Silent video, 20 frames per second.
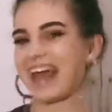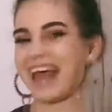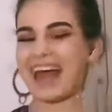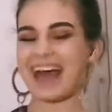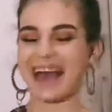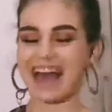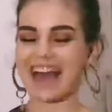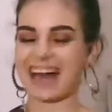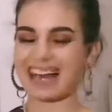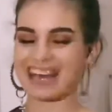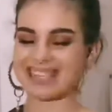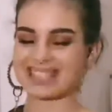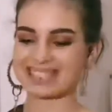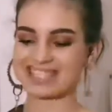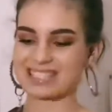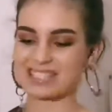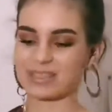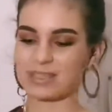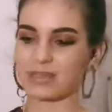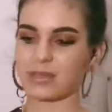
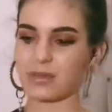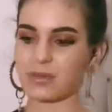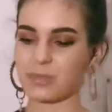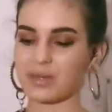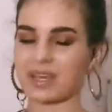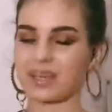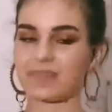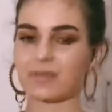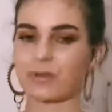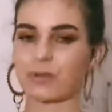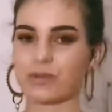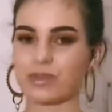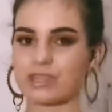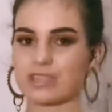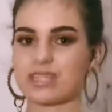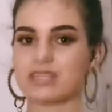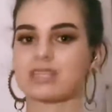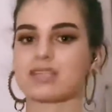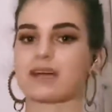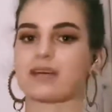and you'll be given all the
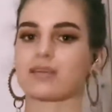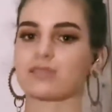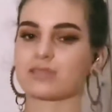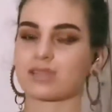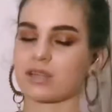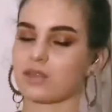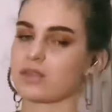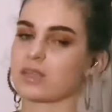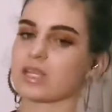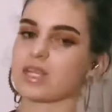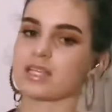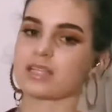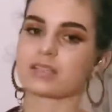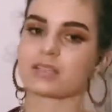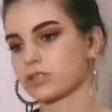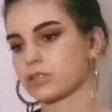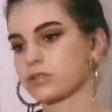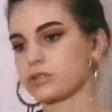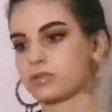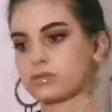details that you need
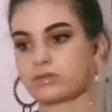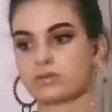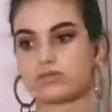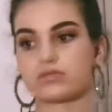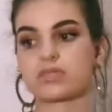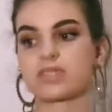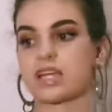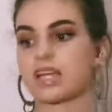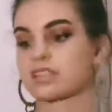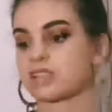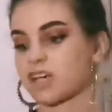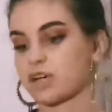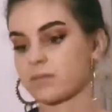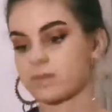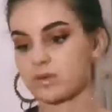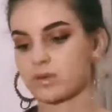to set up